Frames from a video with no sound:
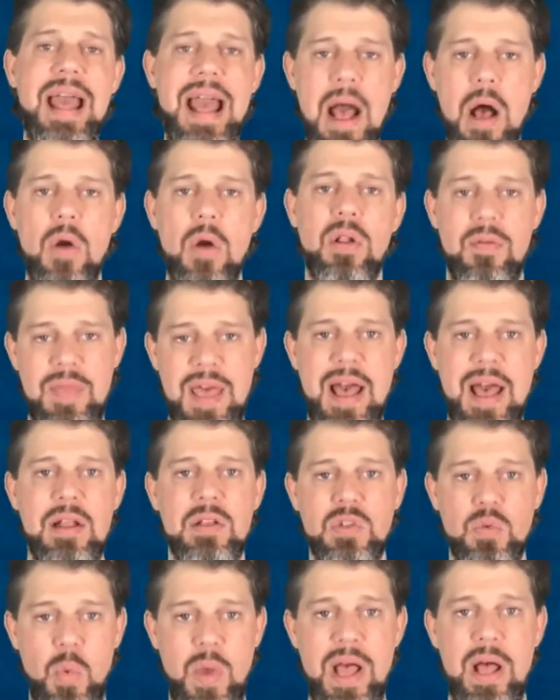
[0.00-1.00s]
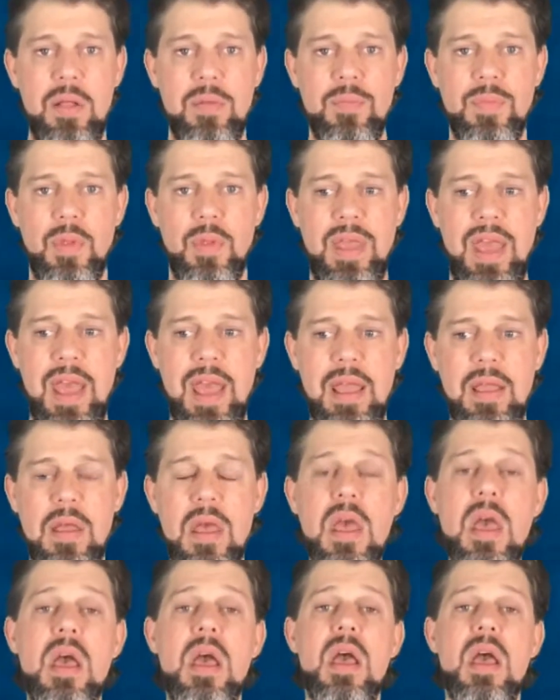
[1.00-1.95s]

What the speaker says: out of that as well. Okay.